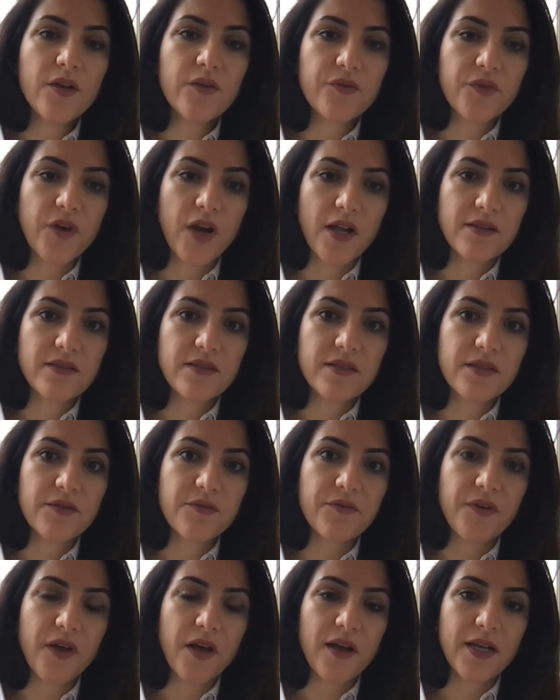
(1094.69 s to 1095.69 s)
for us to
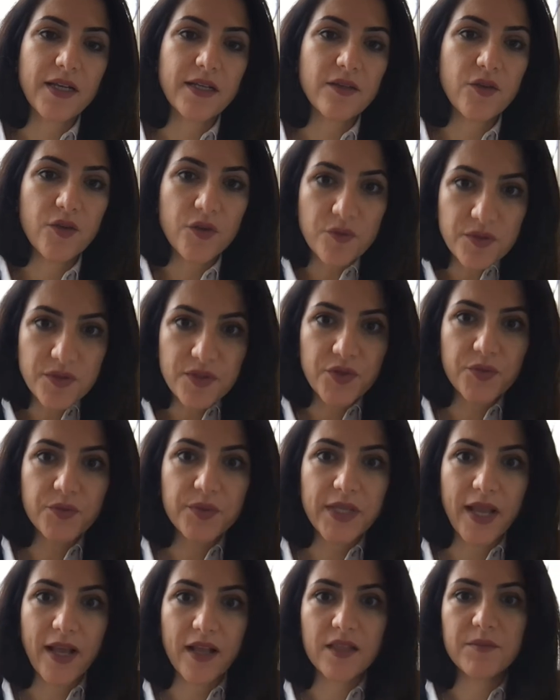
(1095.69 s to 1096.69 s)
find those
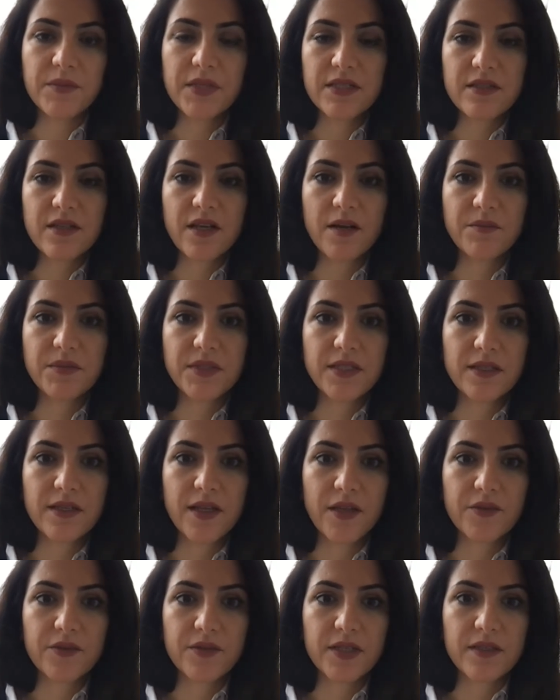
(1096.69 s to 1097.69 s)
three elements come
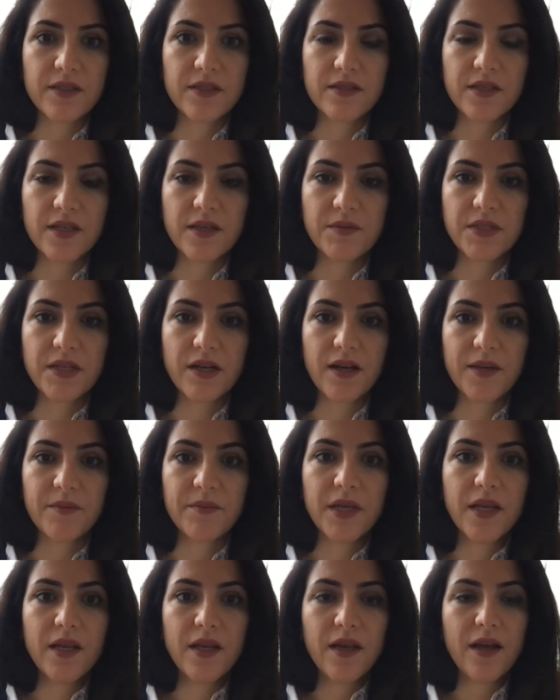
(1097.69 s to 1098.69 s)
together at the same time.